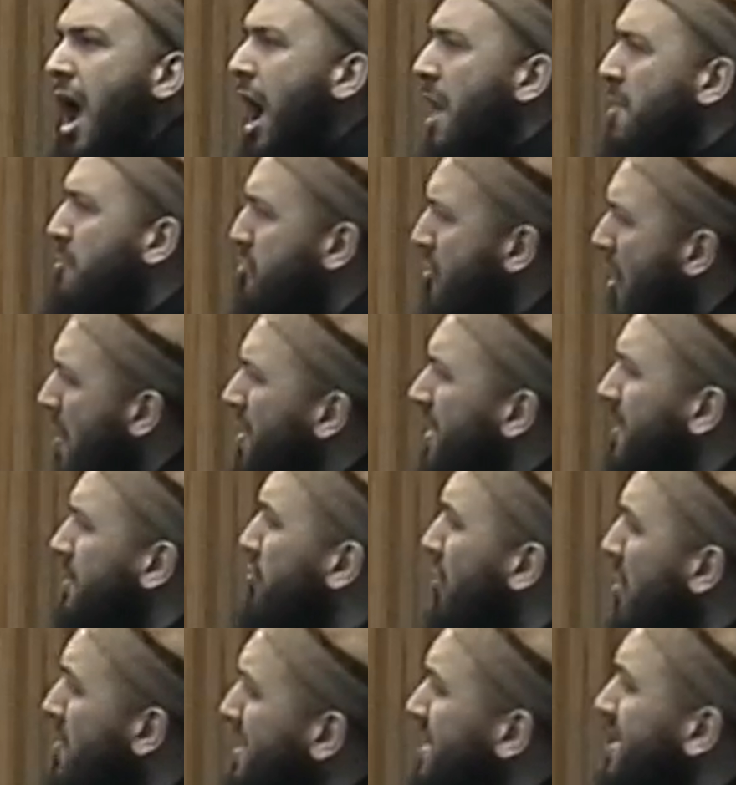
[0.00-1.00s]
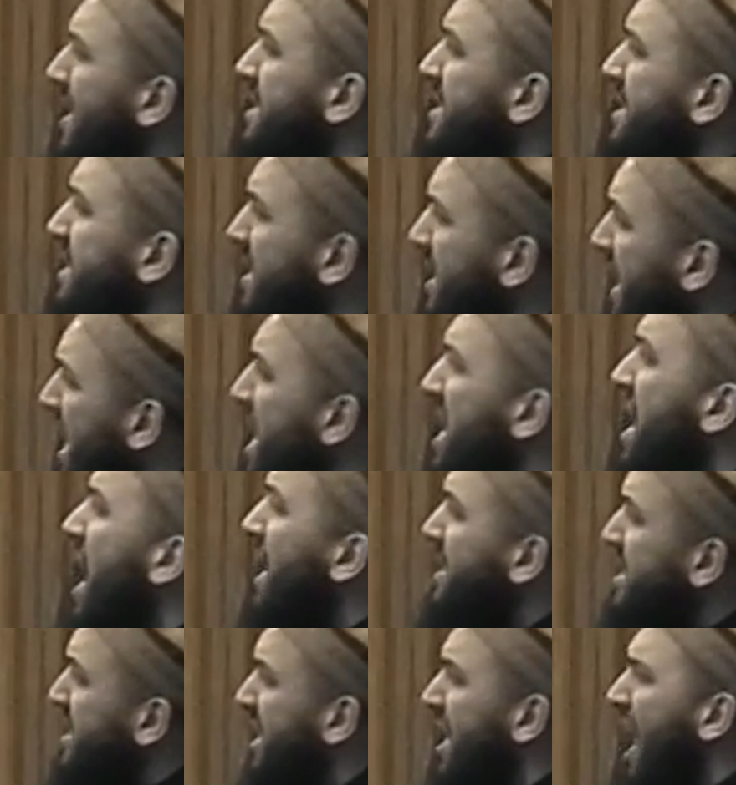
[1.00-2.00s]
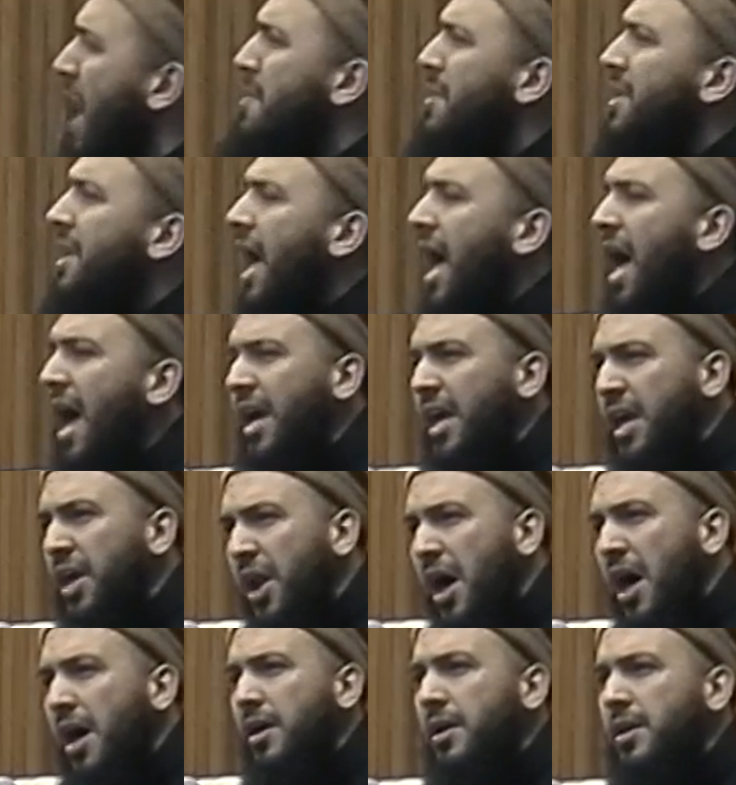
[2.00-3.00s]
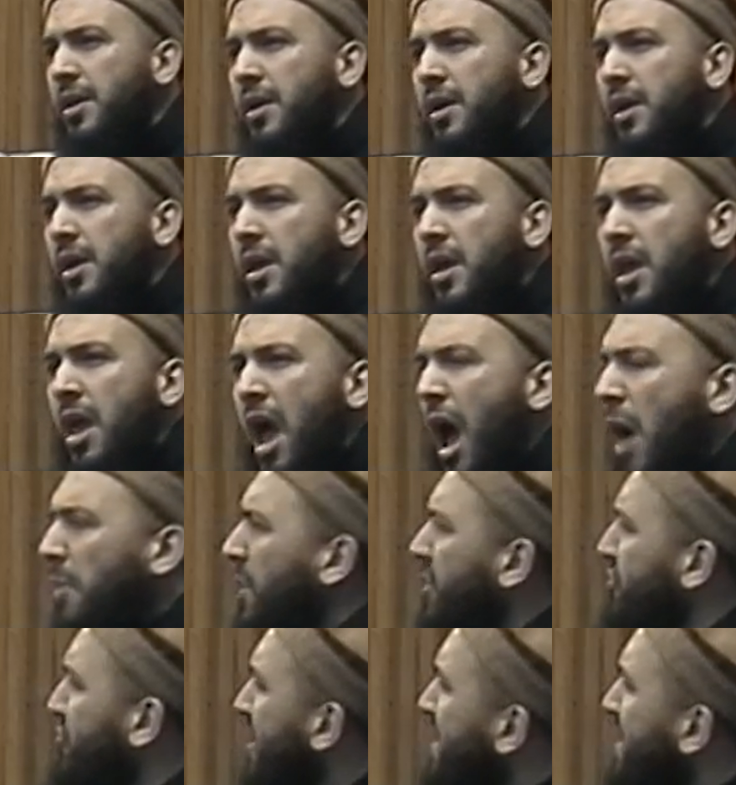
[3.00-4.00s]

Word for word: and promise us sakina and salam in the akhirah, and we